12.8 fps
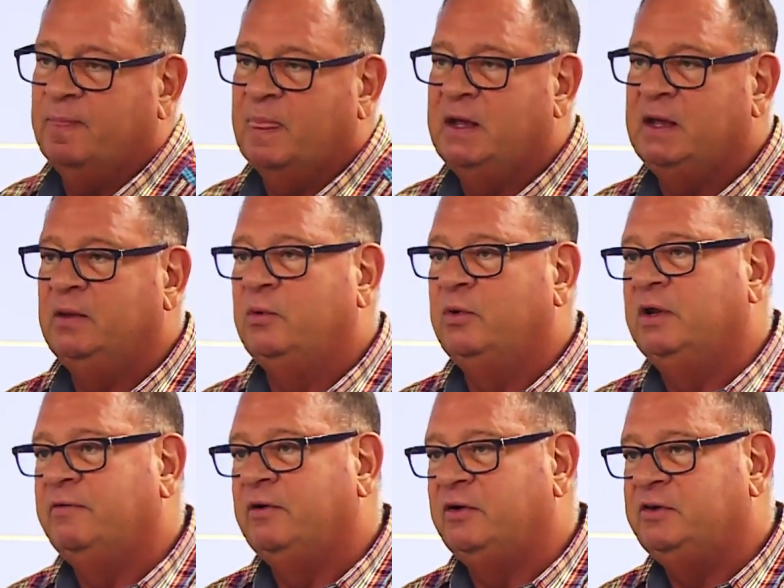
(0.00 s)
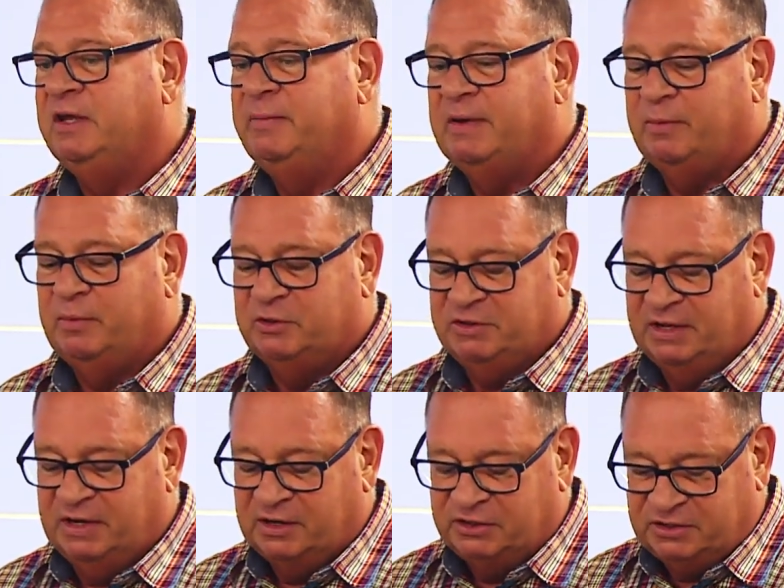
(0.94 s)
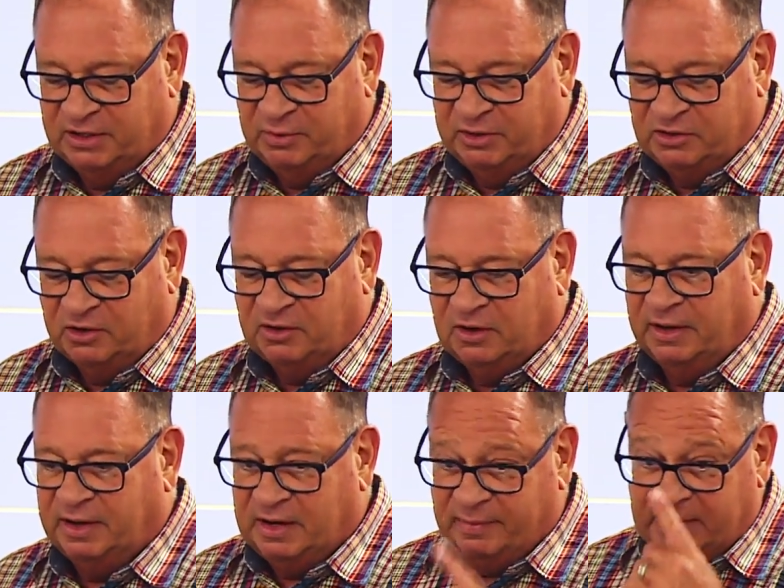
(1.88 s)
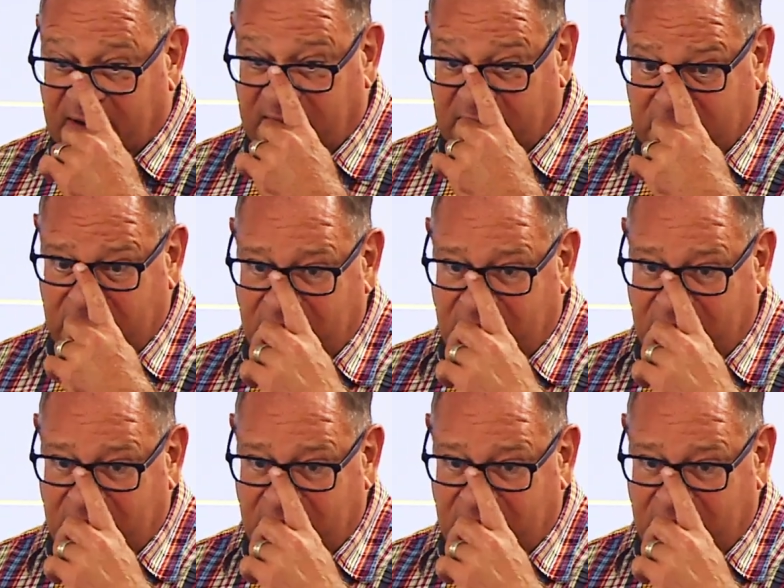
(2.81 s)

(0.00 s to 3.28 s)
And one of our team members there said, we talk a lot about